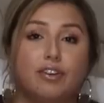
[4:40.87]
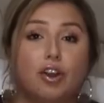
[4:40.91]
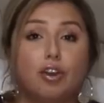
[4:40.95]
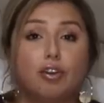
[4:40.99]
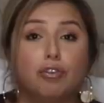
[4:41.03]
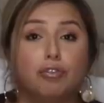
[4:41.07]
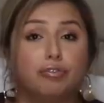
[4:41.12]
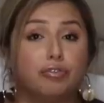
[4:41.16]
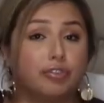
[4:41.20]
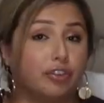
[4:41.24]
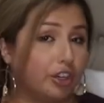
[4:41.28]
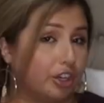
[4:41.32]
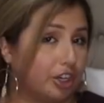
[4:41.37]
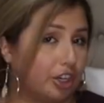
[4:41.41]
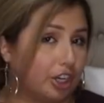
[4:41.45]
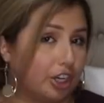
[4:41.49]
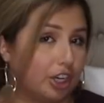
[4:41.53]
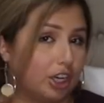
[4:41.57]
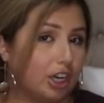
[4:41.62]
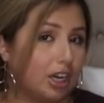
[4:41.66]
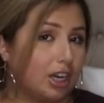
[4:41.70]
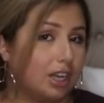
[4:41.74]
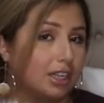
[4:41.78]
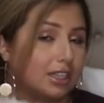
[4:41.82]
faux
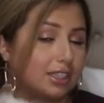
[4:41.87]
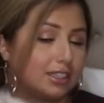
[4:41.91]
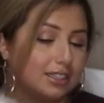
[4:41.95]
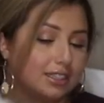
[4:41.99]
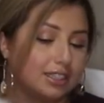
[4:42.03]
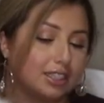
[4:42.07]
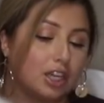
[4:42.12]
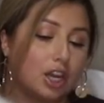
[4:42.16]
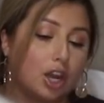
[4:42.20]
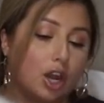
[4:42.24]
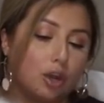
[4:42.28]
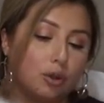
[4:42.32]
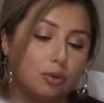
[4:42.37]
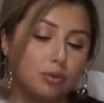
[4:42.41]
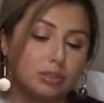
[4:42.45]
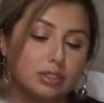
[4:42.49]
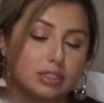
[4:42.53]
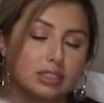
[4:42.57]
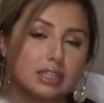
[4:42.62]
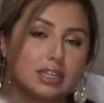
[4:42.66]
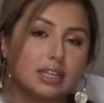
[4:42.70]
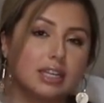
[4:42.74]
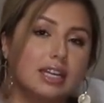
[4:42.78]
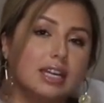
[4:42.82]
fur
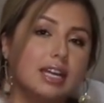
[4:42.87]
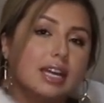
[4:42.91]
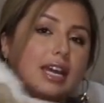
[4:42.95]
coat,